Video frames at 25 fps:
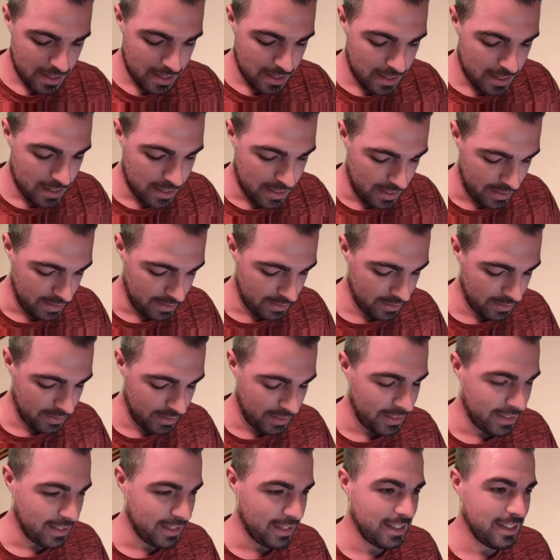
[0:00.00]
And
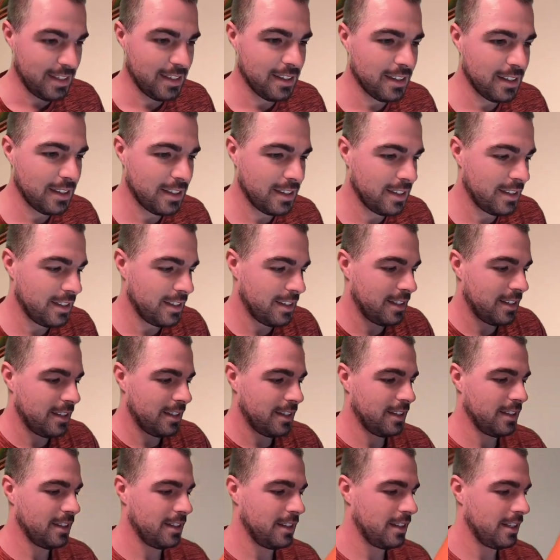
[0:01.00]
then
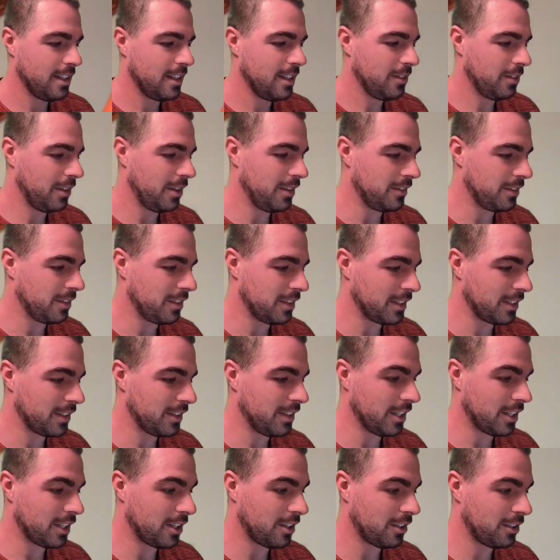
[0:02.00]
we have the
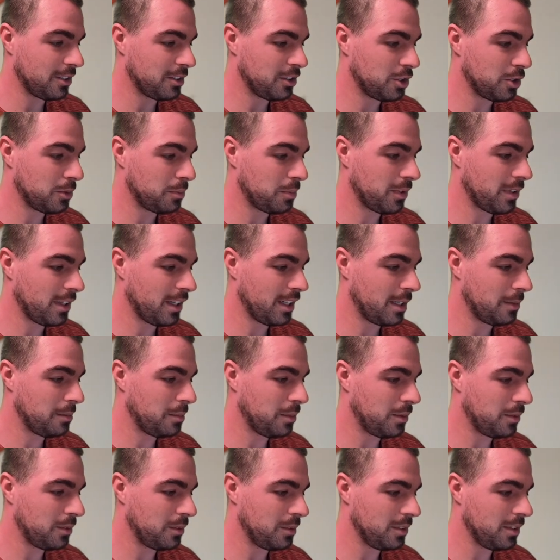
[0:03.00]
Card Trooper that I
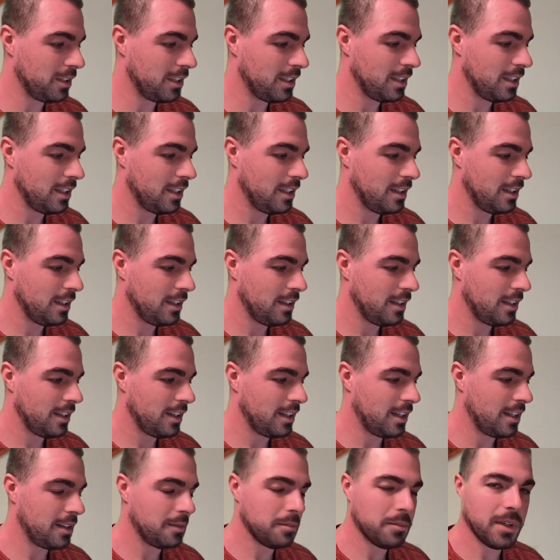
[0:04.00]
pulled
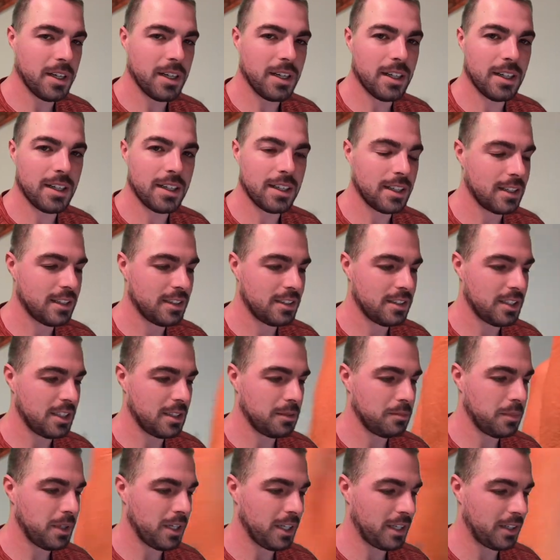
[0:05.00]
in my
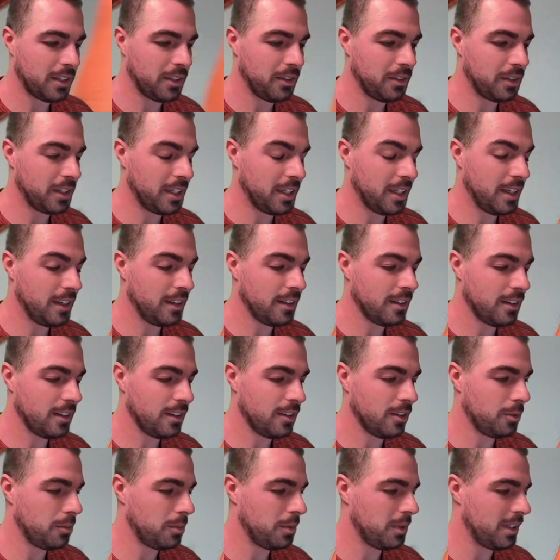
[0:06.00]
Jaden Pack Yuki
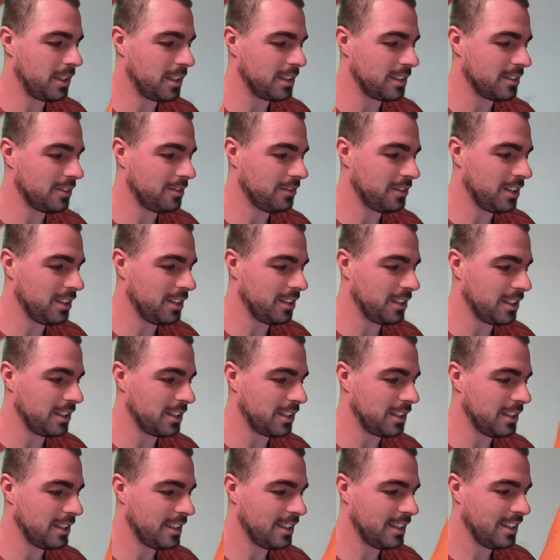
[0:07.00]
opening. Really,
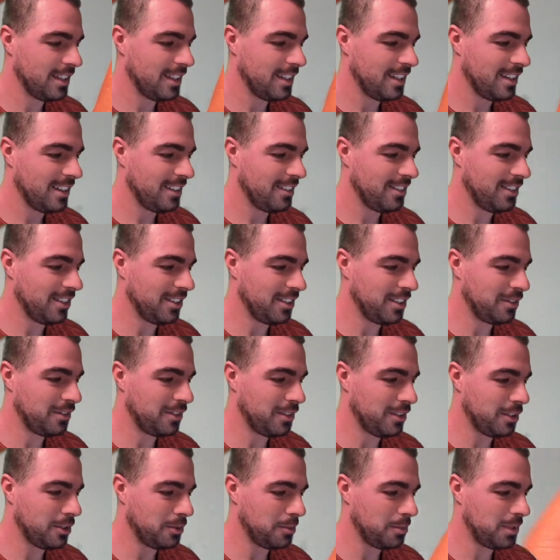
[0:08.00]
really
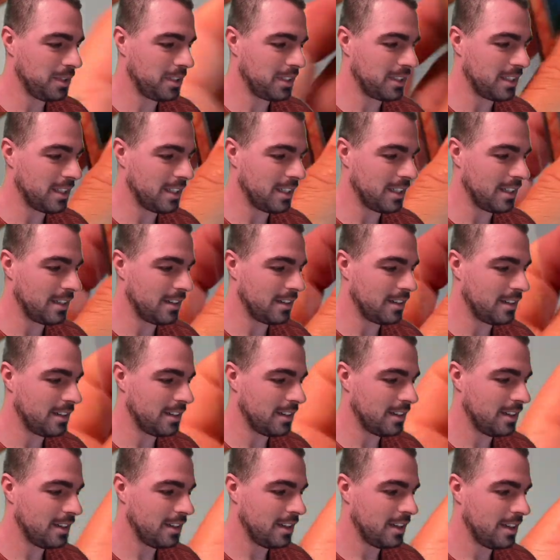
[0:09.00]
fun opening there.
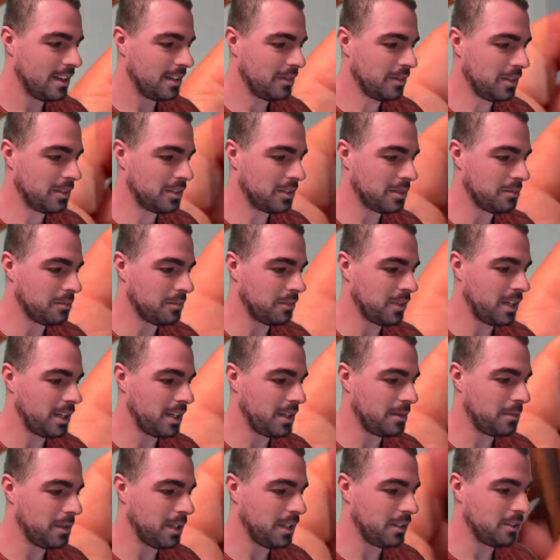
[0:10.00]
With some
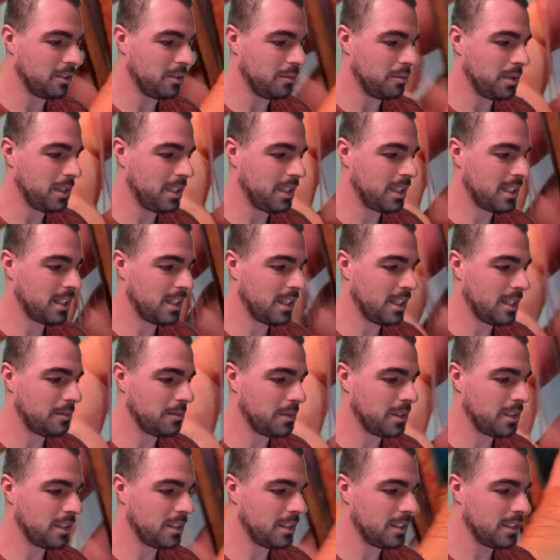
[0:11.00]
random LOB
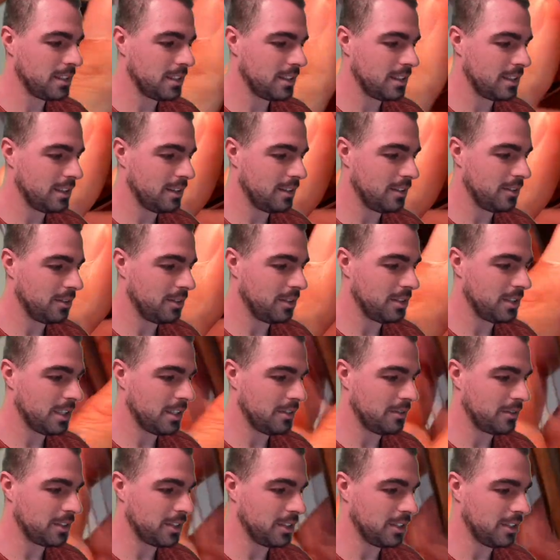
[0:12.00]
commons, always
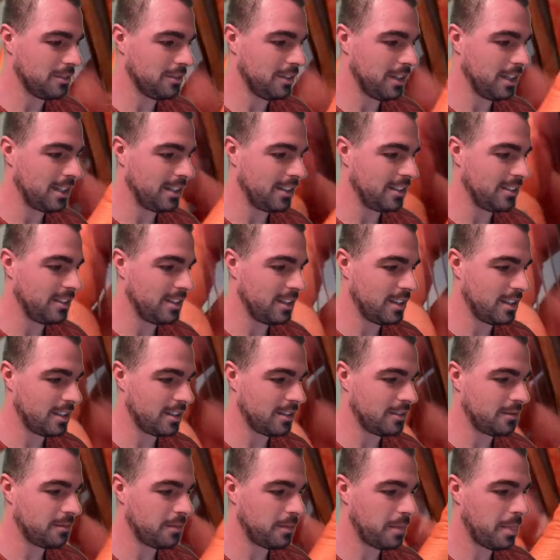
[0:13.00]
having good value
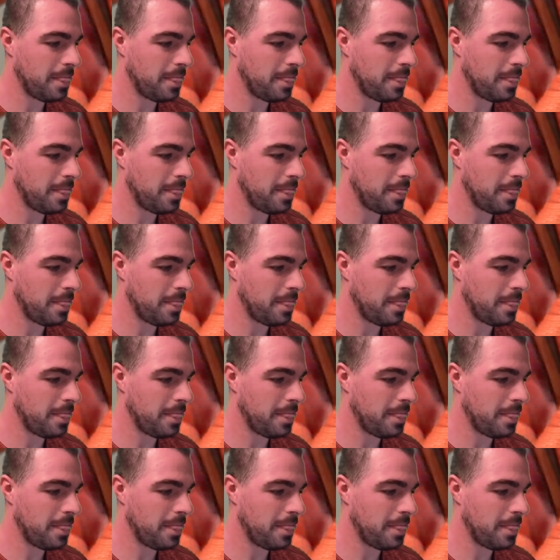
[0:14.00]
there.